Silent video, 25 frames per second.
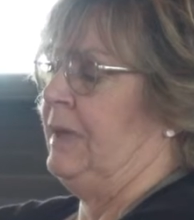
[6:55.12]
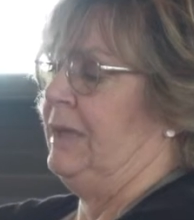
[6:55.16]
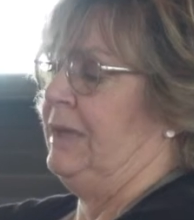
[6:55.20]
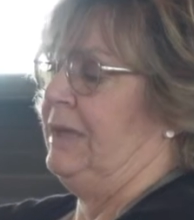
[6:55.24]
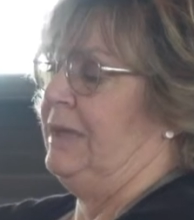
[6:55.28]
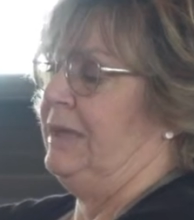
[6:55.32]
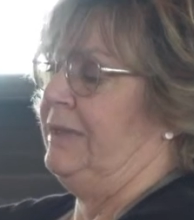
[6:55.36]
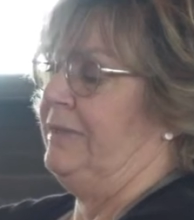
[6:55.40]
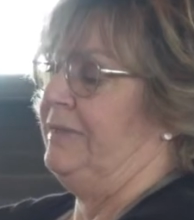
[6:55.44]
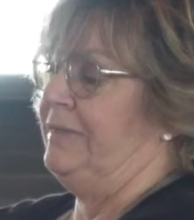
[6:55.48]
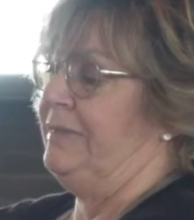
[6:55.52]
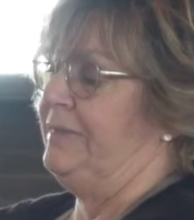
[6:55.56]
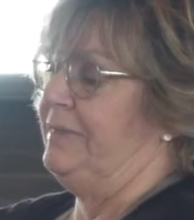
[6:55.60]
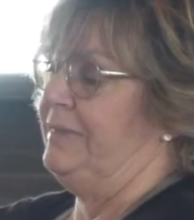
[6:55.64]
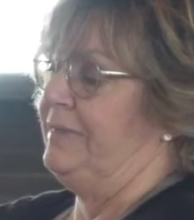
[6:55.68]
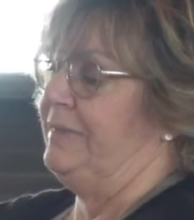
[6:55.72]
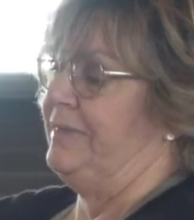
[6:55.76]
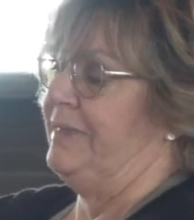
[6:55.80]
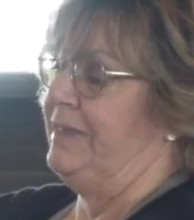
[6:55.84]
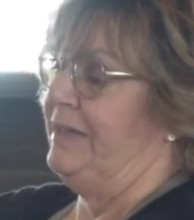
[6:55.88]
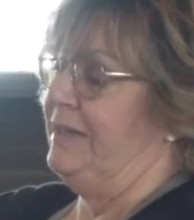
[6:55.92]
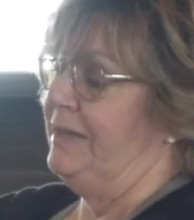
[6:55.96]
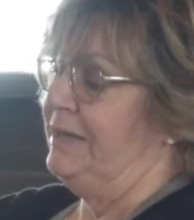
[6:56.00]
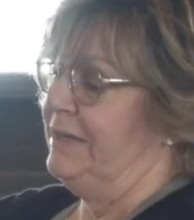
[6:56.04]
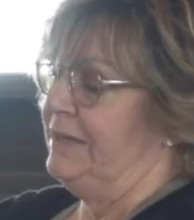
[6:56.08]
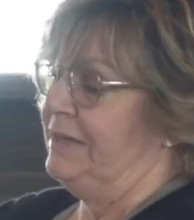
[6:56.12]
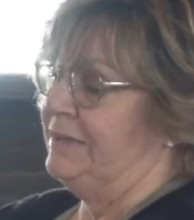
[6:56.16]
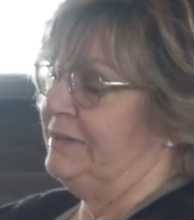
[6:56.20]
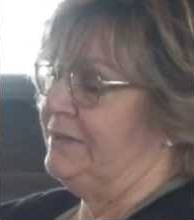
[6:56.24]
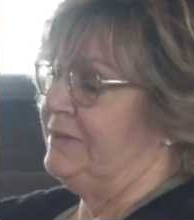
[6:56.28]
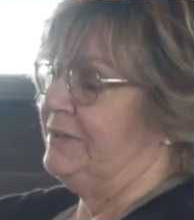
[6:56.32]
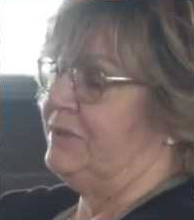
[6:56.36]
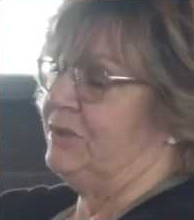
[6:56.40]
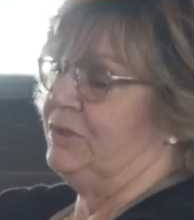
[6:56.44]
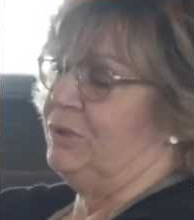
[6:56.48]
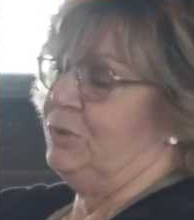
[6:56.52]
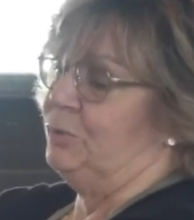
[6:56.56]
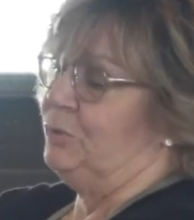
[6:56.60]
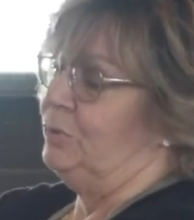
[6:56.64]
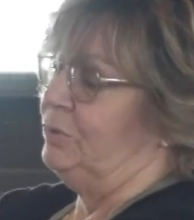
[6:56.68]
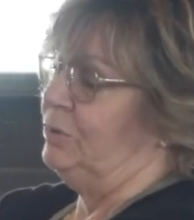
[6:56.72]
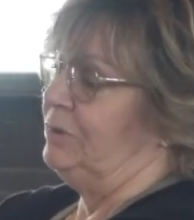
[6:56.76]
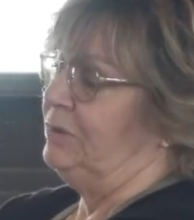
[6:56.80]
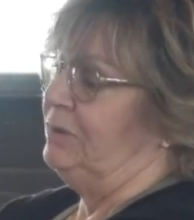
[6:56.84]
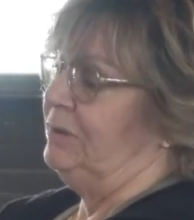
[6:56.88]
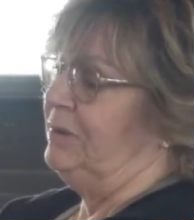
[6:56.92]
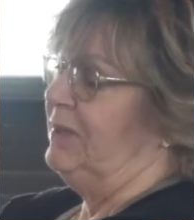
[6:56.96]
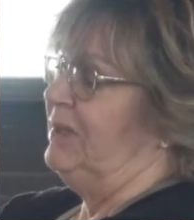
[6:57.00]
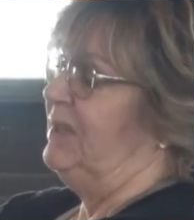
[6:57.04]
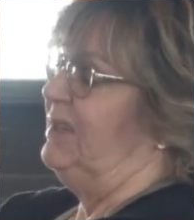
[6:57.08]
And this
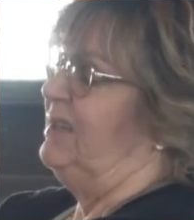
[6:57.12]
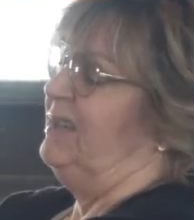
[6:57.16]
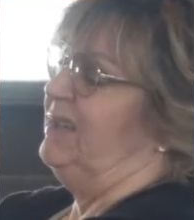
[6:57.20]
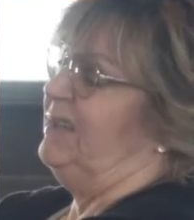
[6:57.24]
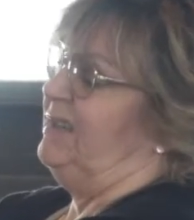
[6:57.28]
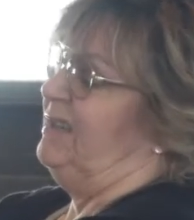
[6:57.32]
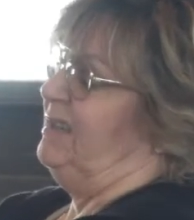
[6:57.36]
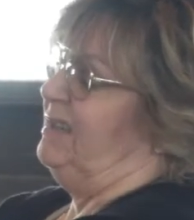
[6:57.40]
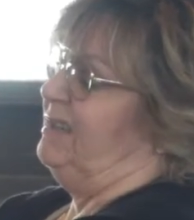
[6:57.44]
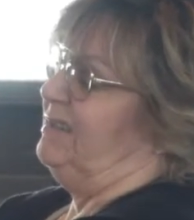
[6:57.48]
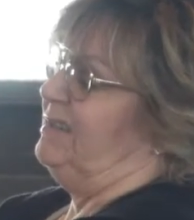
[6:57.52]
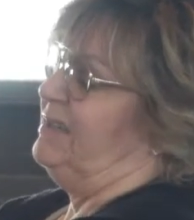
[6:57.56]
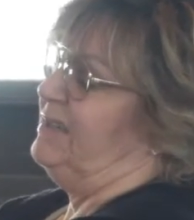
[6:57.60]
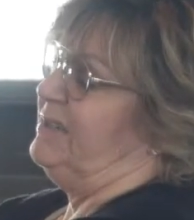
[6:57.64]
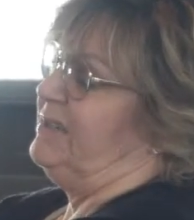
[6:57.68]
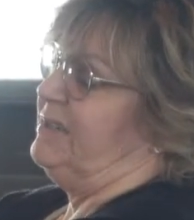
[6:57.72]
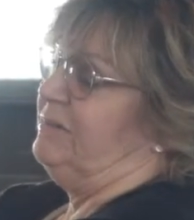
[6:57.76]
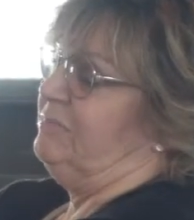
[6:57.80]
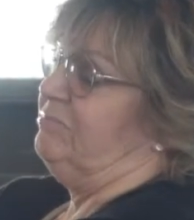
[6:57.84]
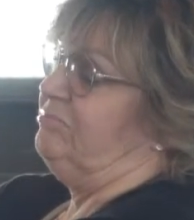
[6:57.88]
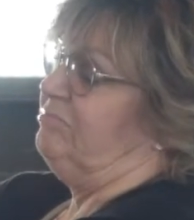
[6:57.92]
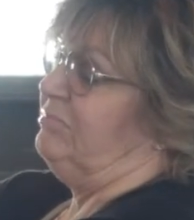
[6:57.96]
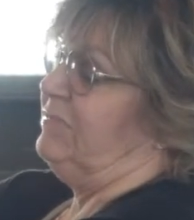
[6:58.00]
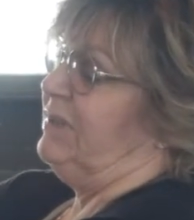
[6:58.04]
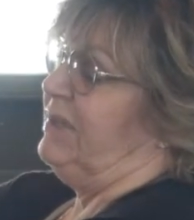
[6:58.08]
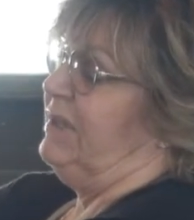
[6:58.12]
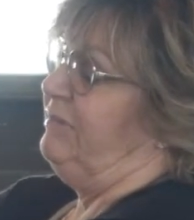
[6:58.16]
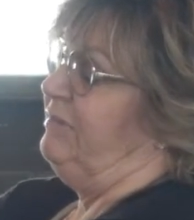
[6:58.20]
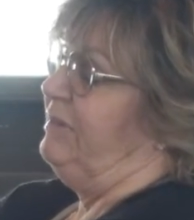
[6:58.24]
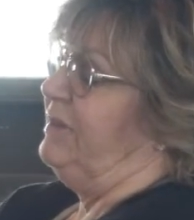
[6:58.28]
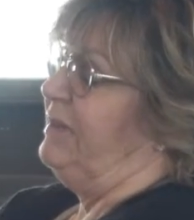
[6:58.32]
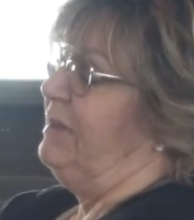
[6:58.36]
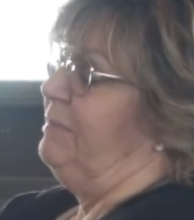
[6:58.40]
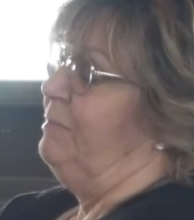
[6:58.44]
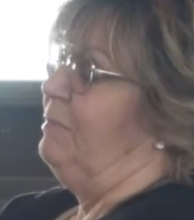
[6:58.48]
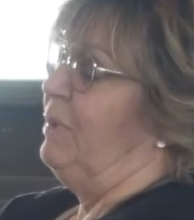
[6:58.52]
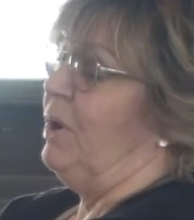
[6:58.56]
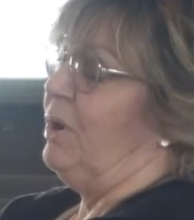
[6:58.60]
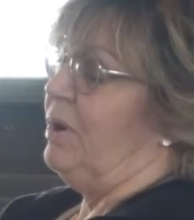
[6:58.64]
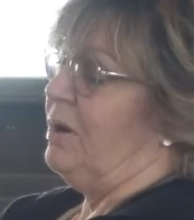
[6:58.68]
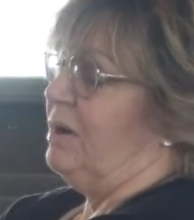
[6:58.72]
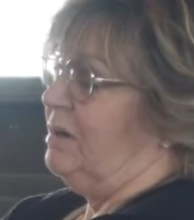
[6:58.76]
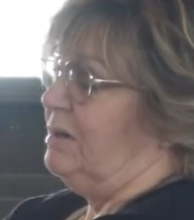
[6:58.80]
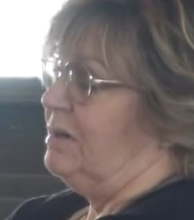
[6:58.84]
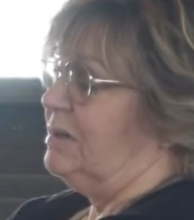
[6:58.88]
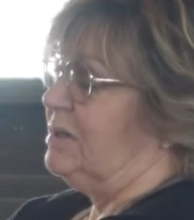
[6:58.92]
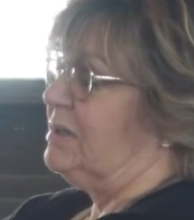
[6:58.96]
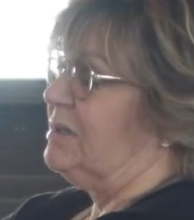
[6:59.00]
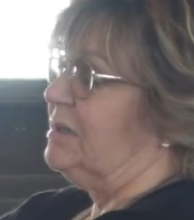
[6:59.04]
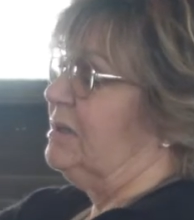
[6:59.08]
tool doesn't leave any
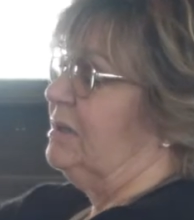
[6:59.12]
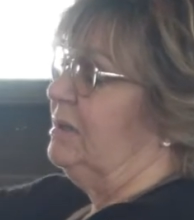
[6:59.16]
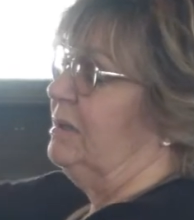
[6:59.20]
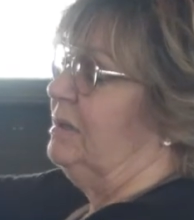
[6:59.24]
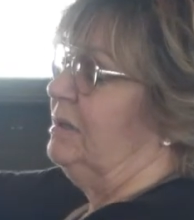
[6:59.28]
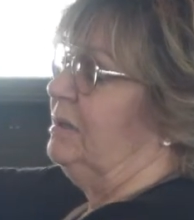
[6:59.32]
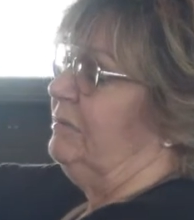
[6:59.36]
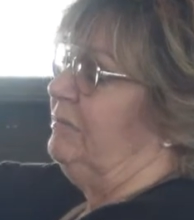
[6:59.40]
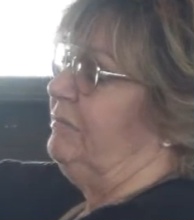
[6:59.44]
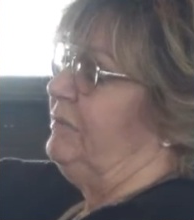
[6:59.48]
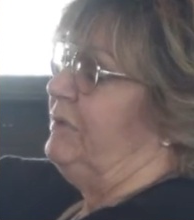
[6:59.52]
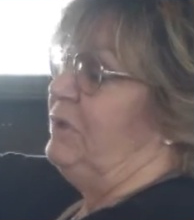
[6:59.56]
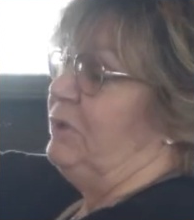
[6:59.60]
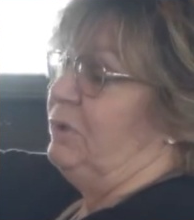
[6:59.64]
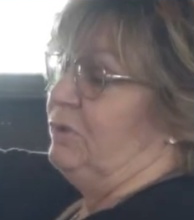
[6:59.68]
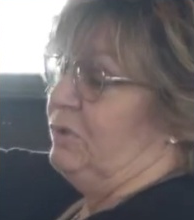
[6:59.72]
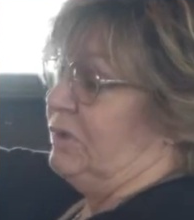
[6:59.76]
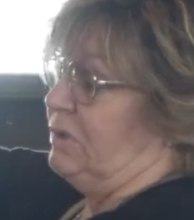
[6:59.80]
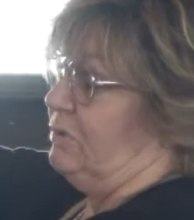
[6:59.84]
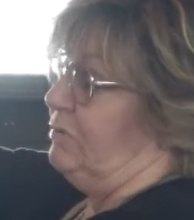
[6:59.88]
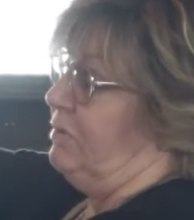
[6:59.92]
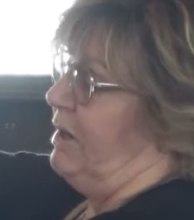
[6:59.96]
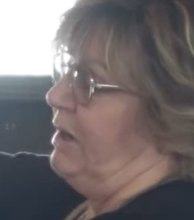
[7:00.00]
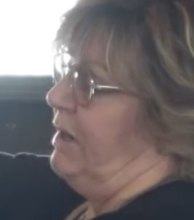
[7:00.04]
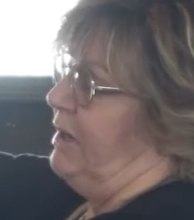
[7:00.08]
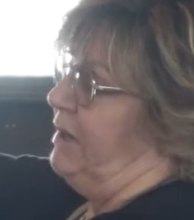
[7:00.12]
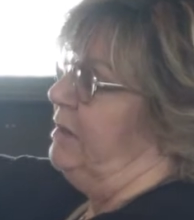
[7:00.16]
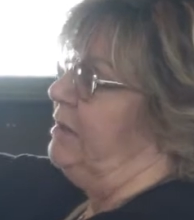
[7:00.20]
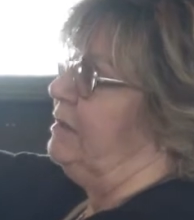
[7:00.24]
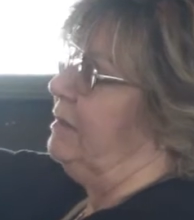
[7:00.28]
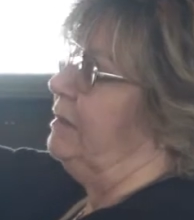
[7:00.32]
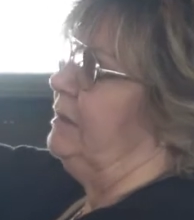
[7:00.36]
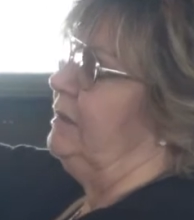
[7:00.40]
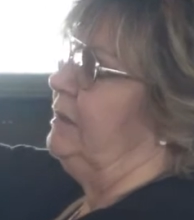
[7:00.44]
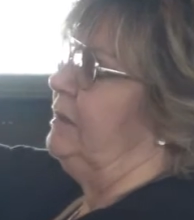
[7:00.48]
marks if you use it right,